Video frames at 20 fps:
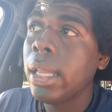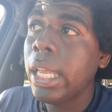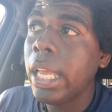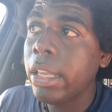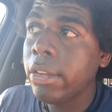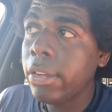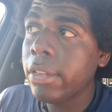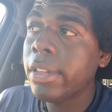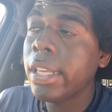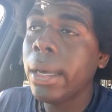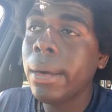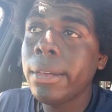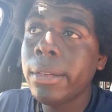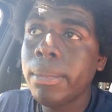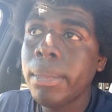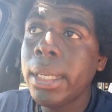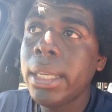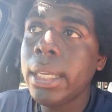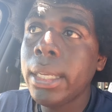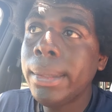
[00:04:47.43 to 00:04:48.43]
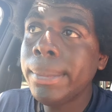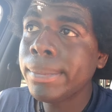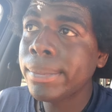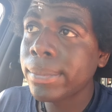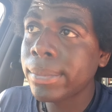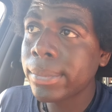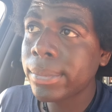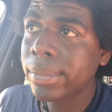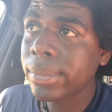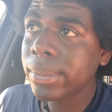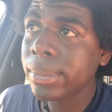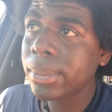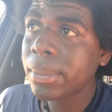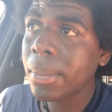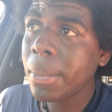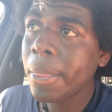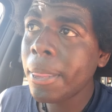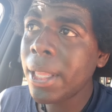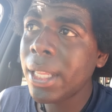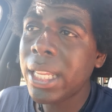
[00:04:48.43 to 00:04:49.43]
It just tells me
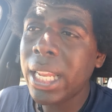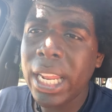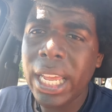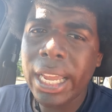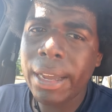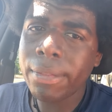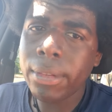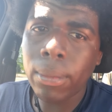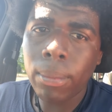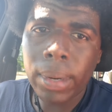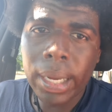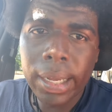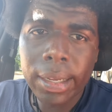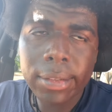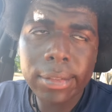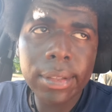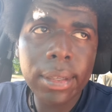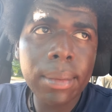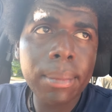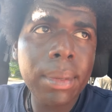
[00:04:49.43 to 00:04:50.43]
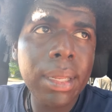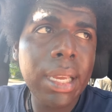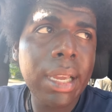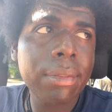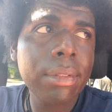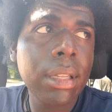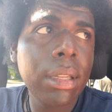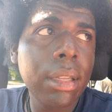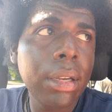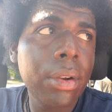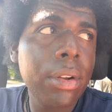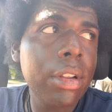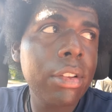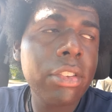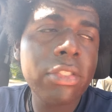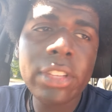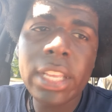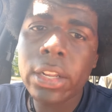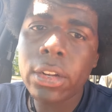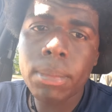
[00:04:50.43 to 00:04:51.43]
that I have to wise up and I have to learn to
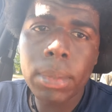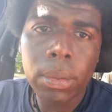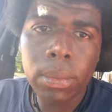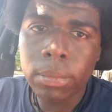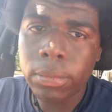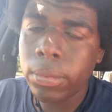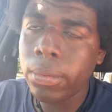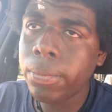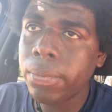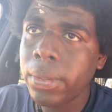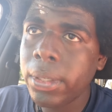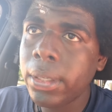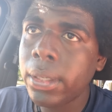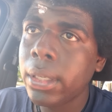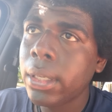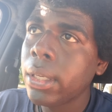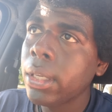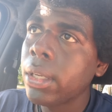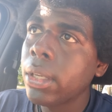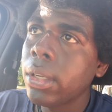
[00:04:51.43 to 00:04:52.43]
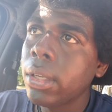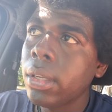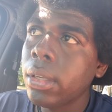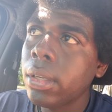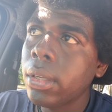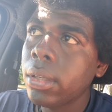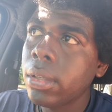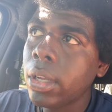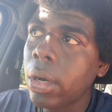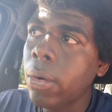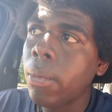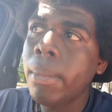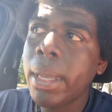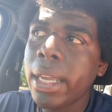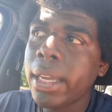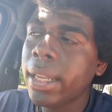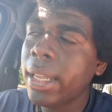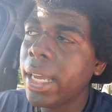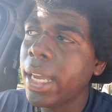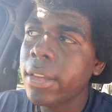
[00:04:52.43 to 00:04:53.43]
just stand on my own two feet. Don't
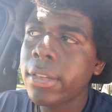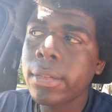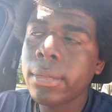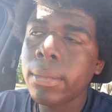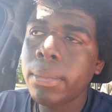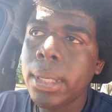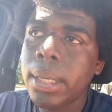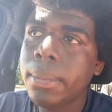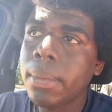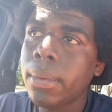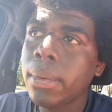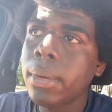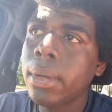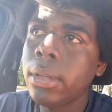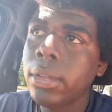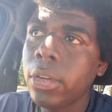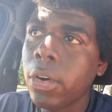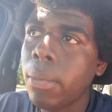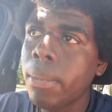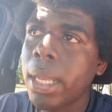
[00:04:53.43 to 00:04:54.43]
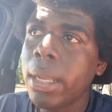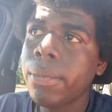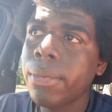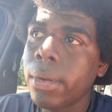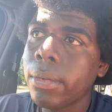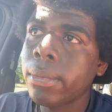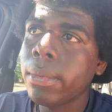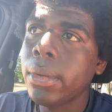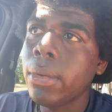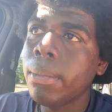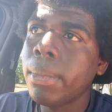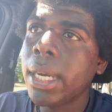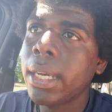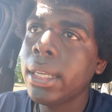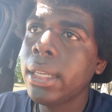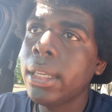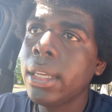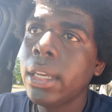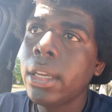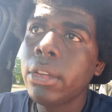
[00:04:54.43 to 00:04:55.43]
make alliances with people. Don't make friends with
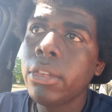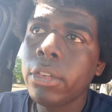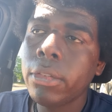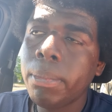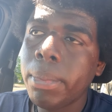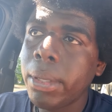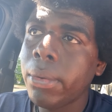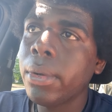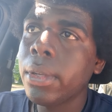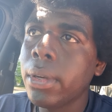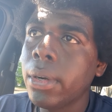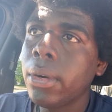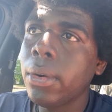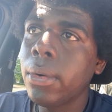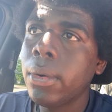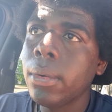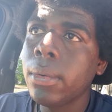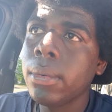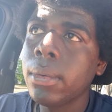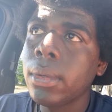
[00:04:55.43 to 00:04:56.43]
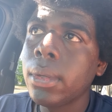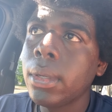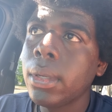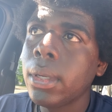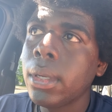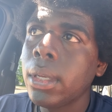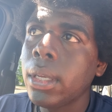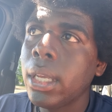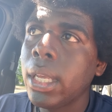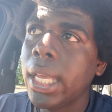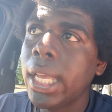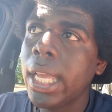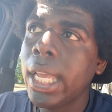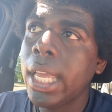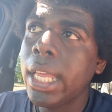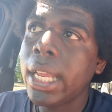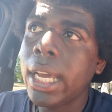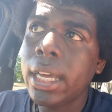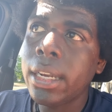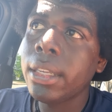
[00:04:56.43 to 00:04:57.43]
anybody. Just be on your own
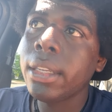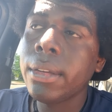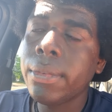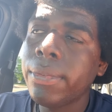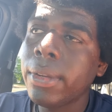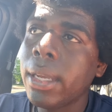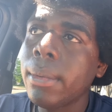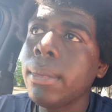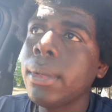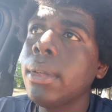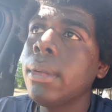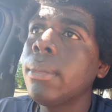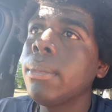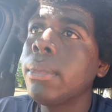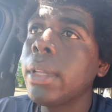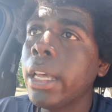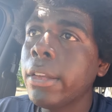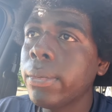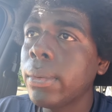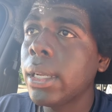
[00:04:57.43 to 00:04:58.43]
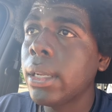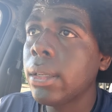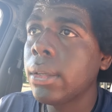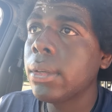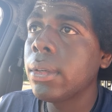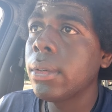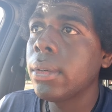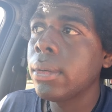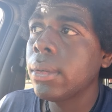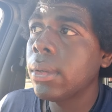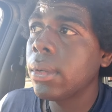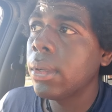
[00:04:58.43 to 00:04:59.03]
and honor your family. That's what I learned.